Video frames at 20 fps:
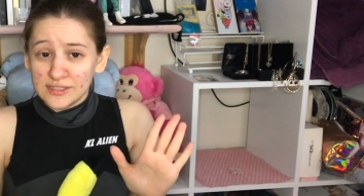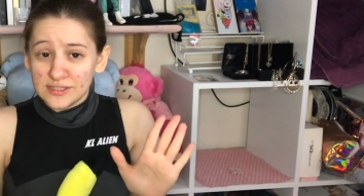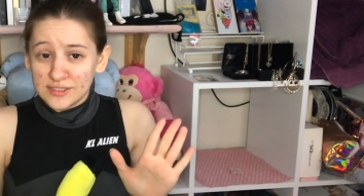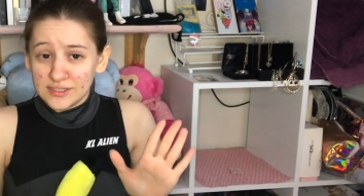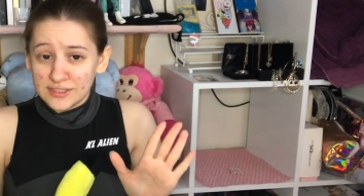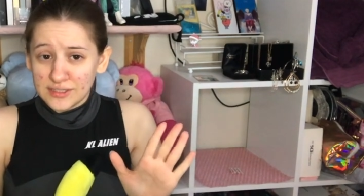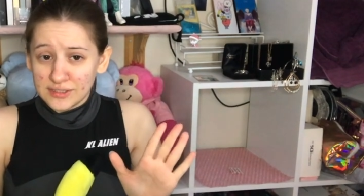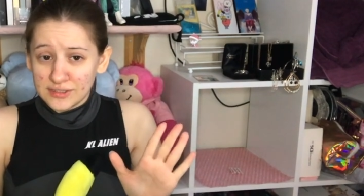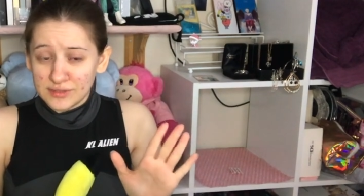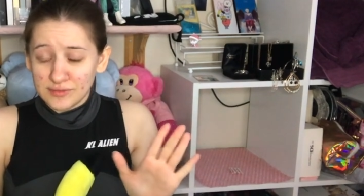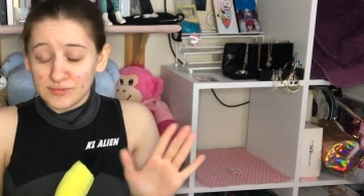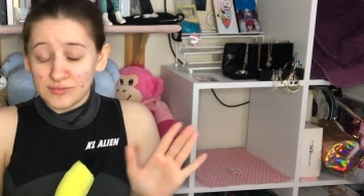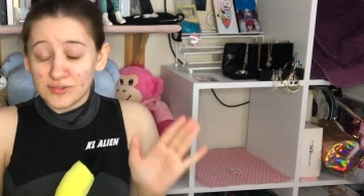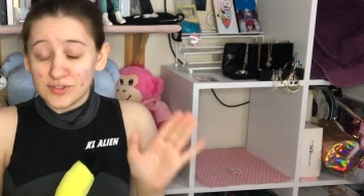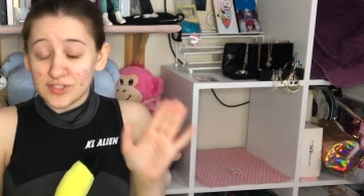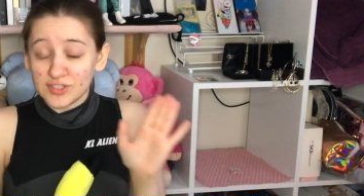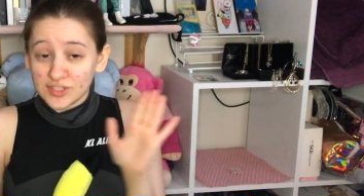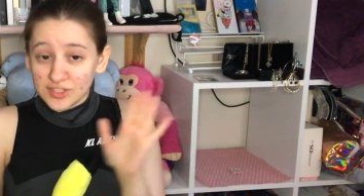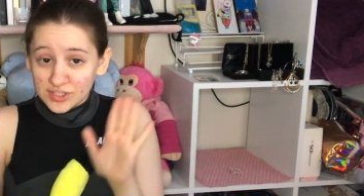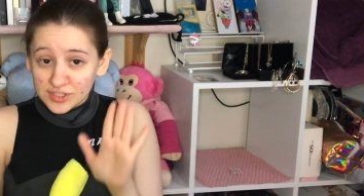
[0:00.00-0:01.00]
you know,
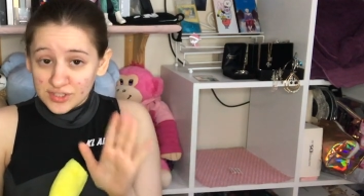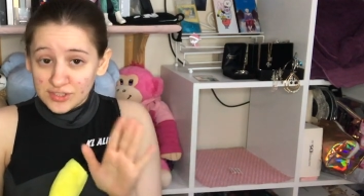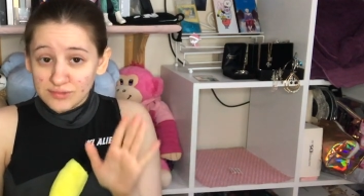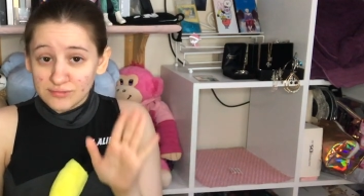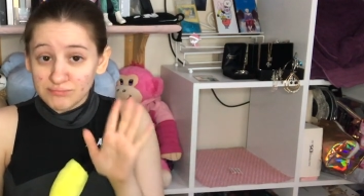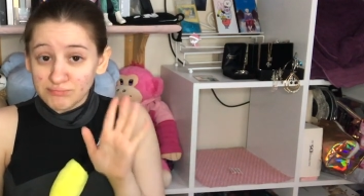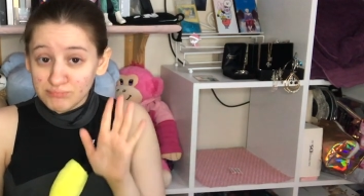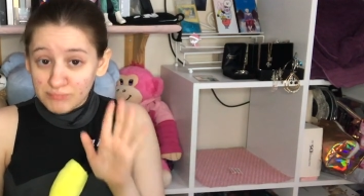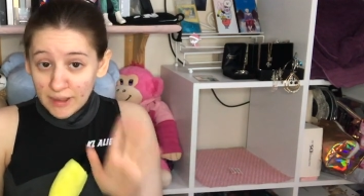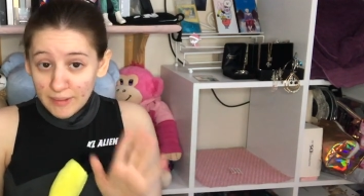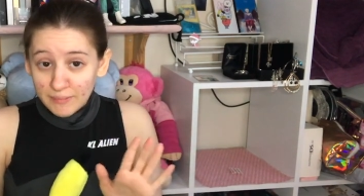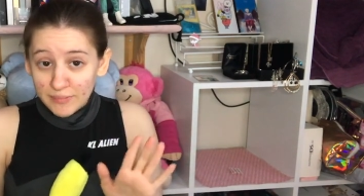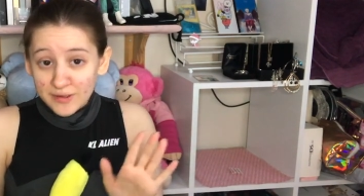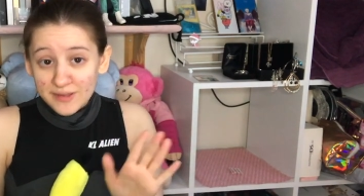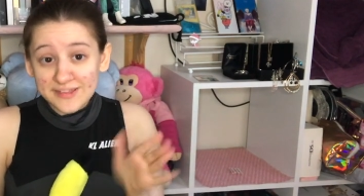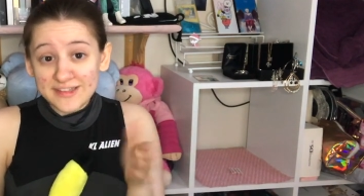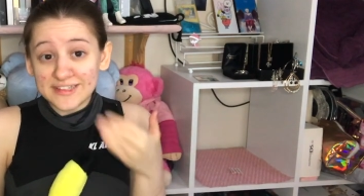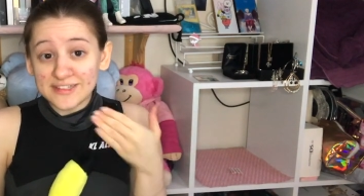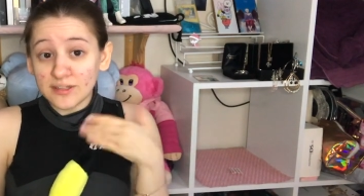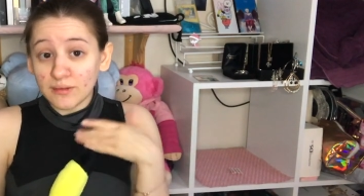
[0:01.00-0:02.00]
to just remember
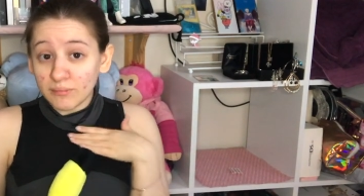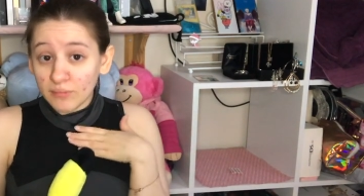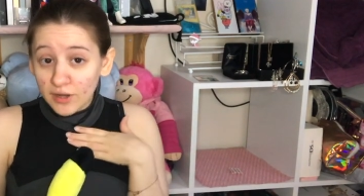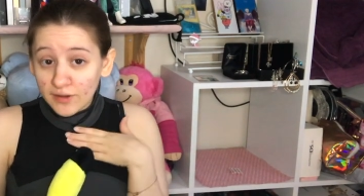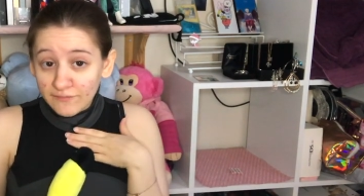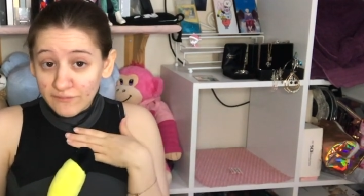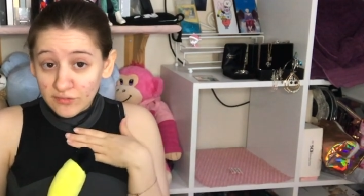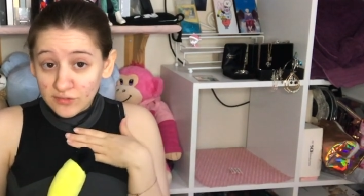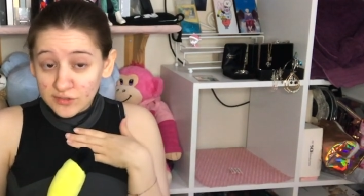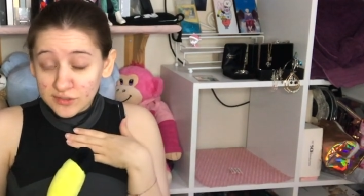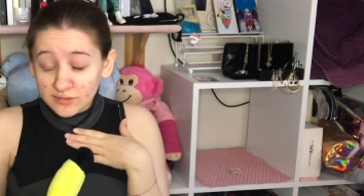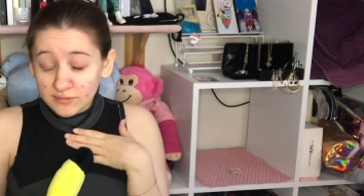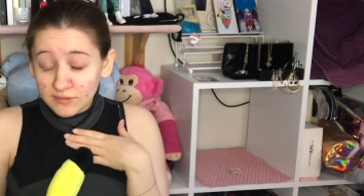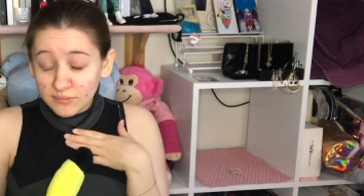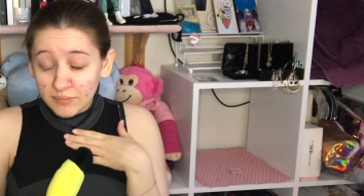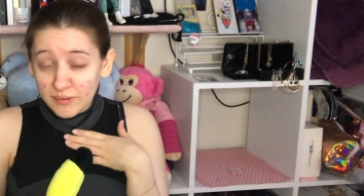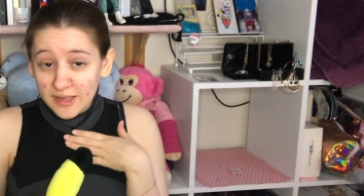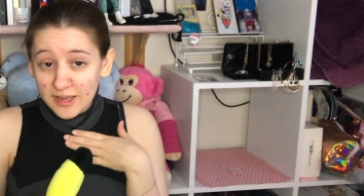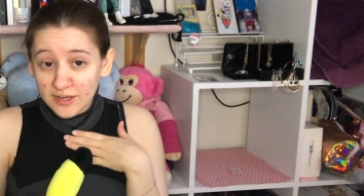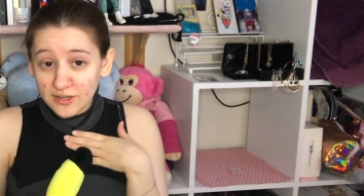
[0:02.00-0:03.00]
these are my thoughts and
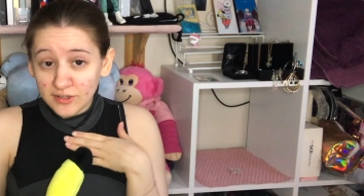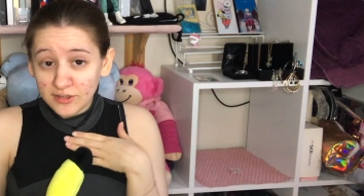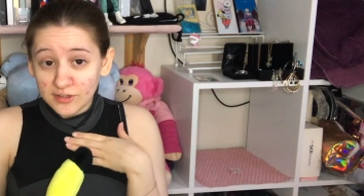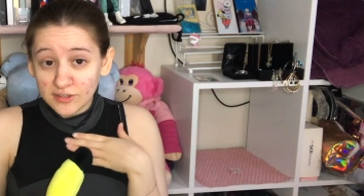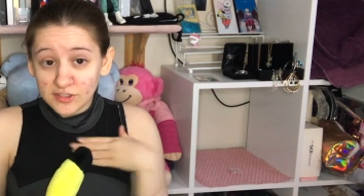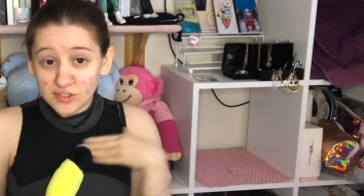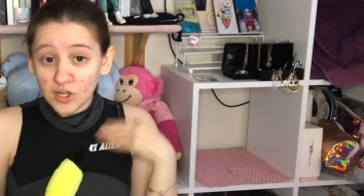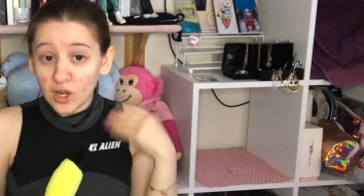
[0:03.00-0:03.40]
opinions.